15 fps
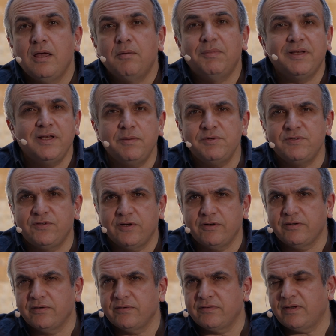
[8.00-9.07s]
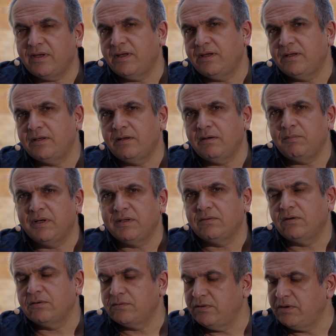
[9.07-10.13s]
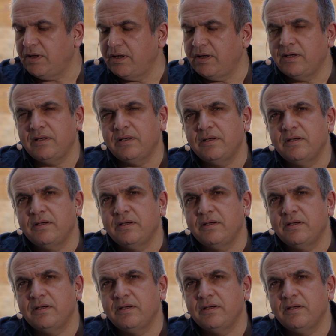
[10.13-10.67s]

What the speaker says: My name is Darius, and my talk today